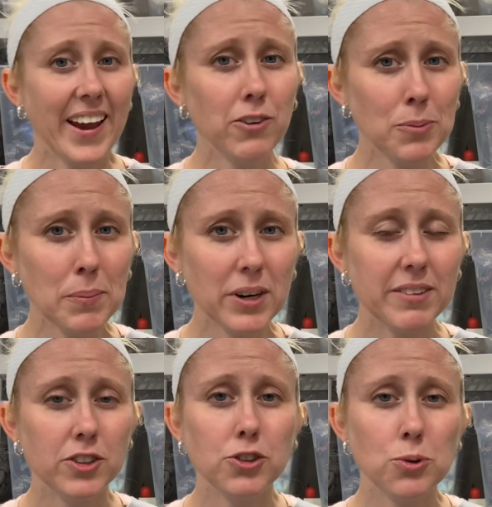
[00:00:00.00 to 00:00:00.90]
And remember,
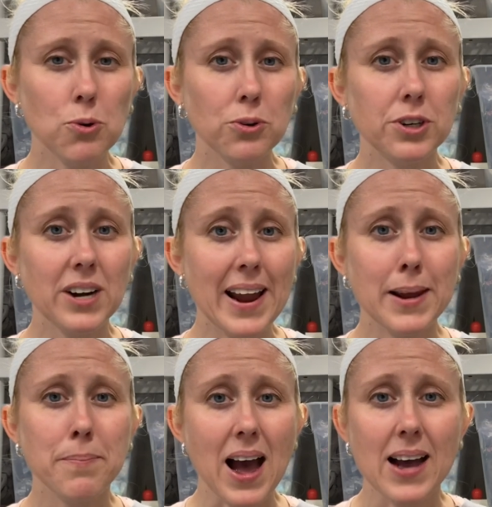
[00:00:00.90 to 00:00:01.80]
if you do order a
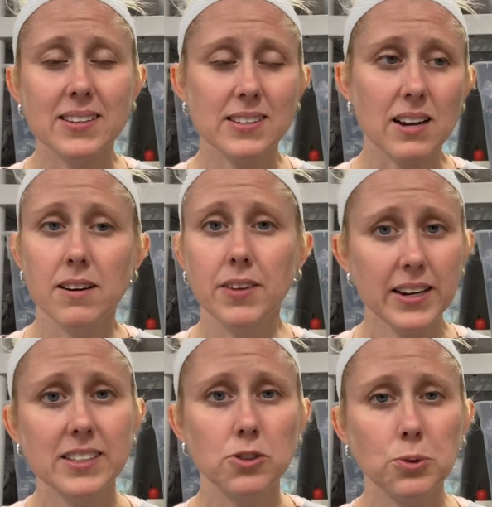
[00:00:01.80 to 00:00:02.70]
box of
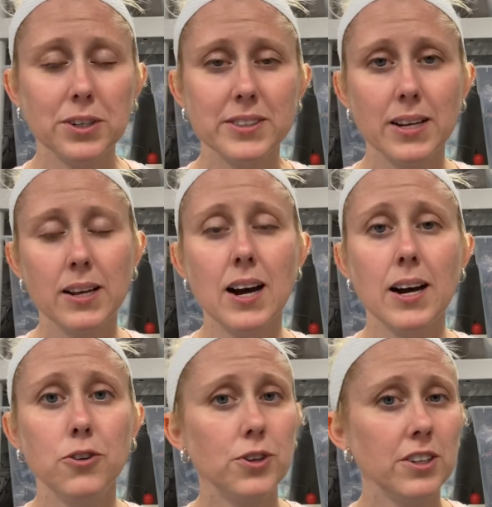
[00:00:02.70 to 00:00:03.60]
any sort,
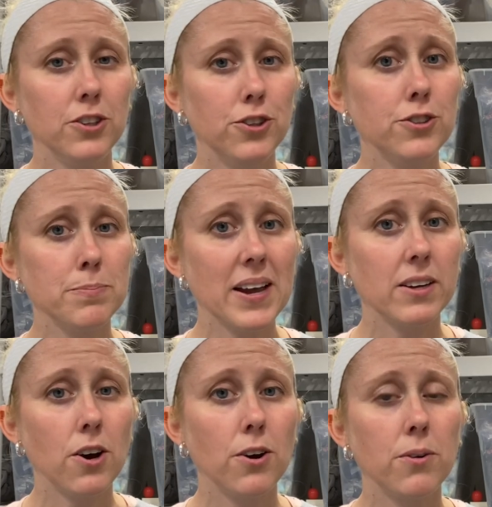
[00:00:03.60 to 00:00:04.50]
you can use my
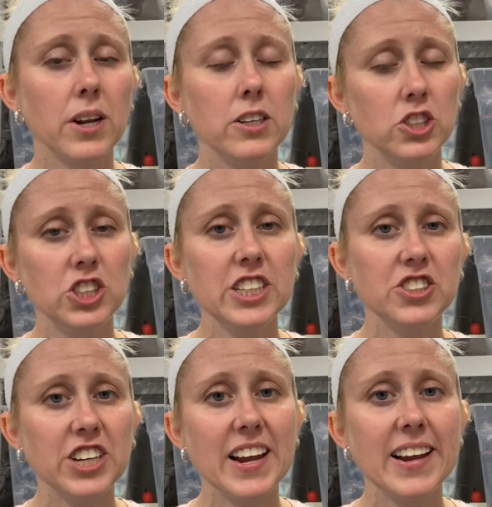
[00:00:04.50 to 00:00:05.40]
code
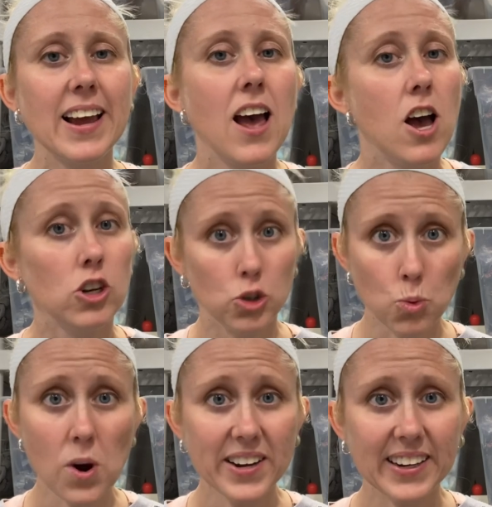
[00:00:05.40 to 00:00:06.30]

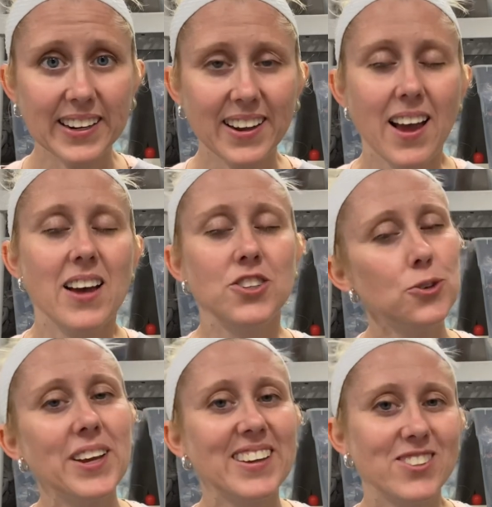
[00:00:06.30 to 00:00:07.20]
GJ20 to
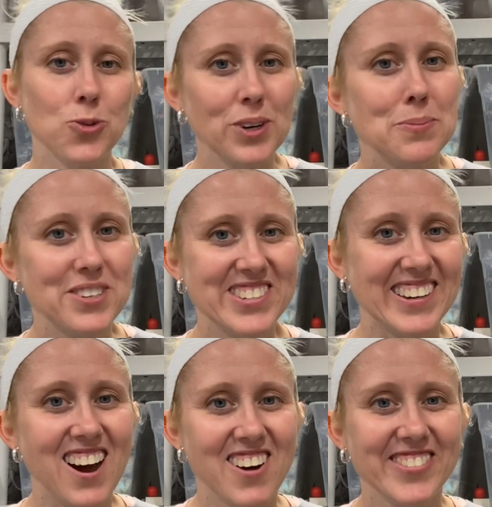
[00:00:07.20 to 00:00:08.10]
get
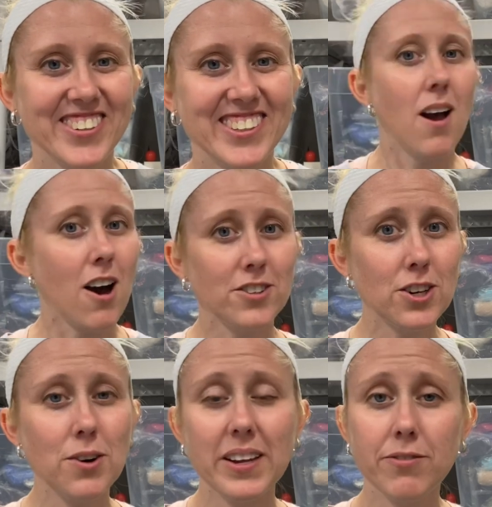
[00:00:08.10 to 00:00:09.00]
20% off.
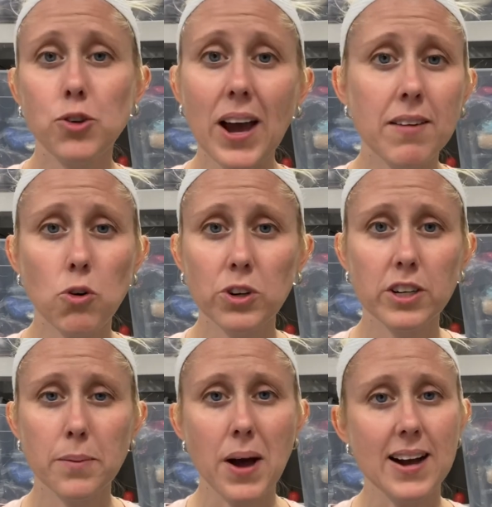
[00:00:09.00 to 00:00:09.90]
Also, if you have
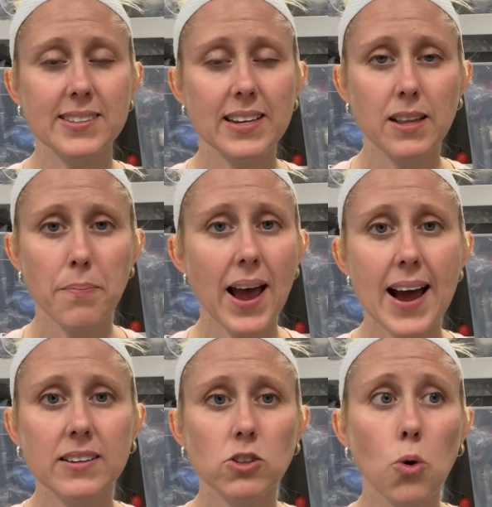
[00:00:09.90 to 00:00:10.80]
ordered a box in the
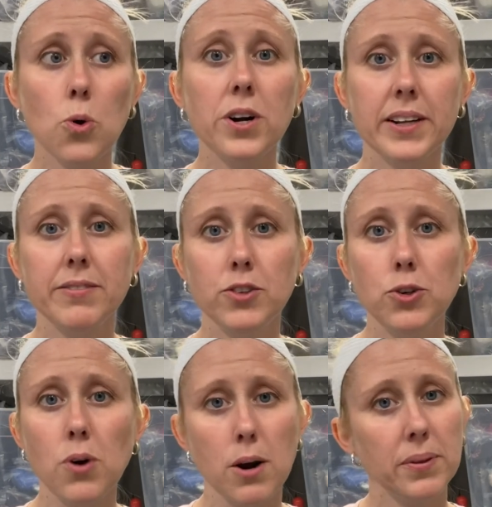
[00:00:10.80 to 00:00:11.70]
past or if
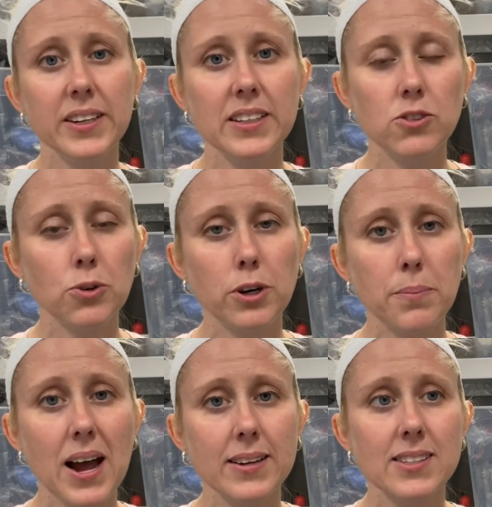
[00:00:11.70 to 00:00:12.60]
you are planning to order a
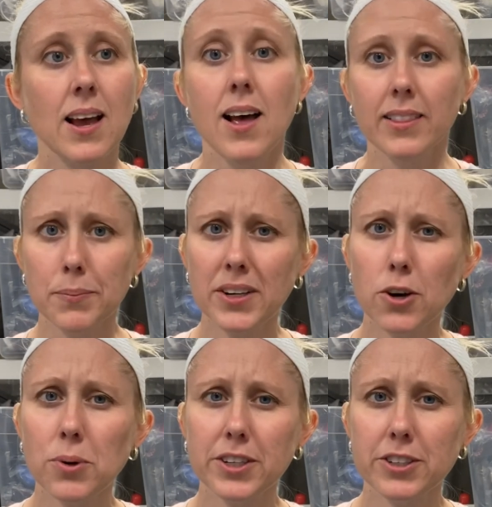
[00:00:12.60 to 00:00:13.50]
box, let me
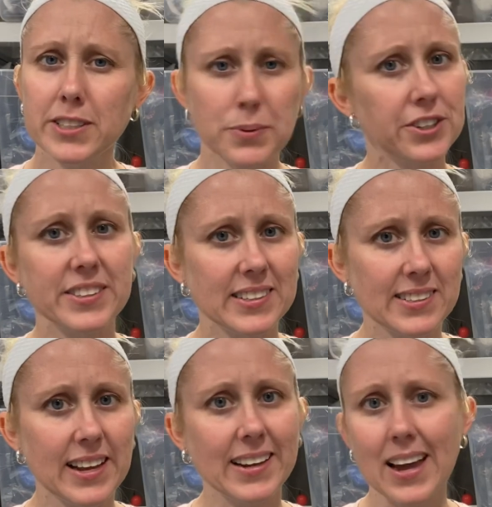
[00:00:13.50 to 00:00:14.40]
know what your experience is
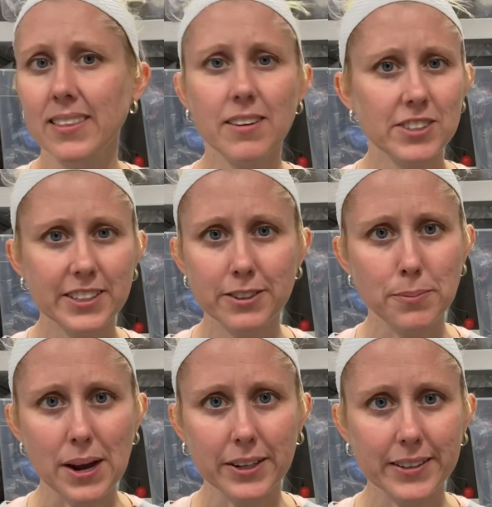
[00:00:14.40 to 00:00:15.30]
like. I'd love to hear
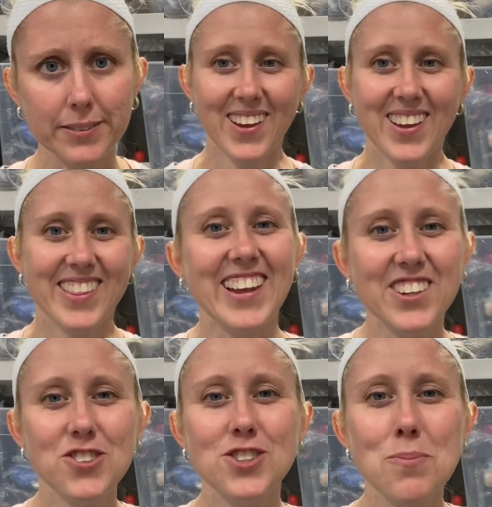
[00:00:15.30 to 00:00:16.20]
about it. Thank
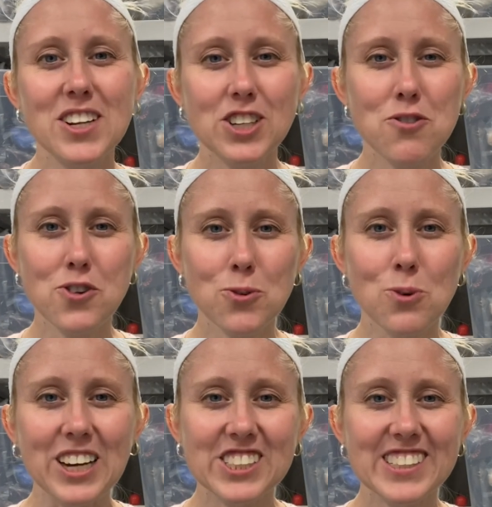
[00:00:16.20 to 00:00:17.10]
you so much for
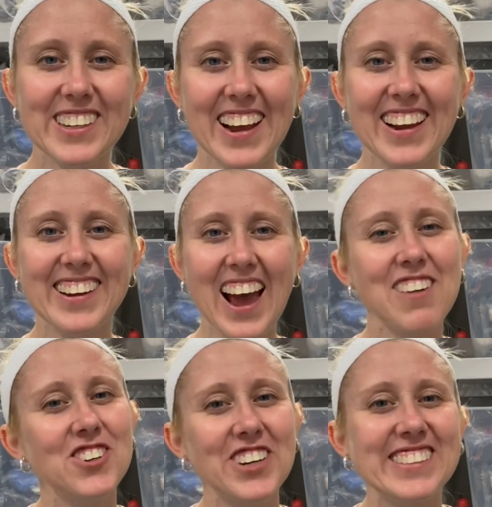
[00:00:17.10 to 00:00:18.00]
watching and
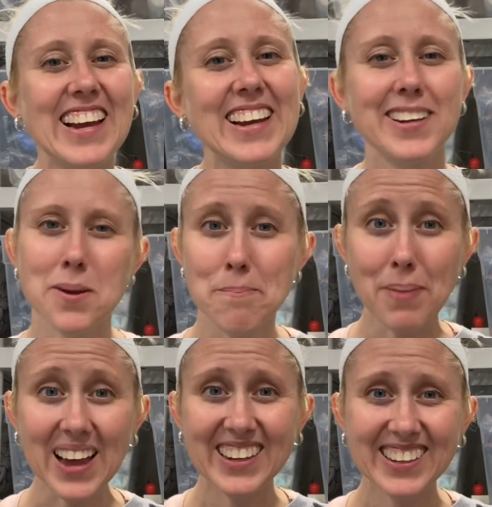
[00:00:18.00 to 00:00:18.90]
have a great day.
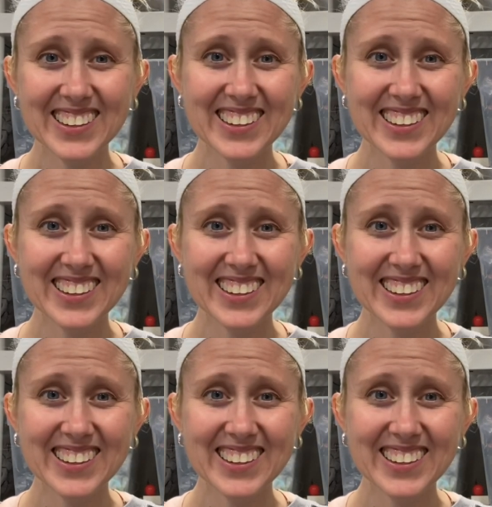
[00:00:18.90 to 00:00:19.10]
Bye.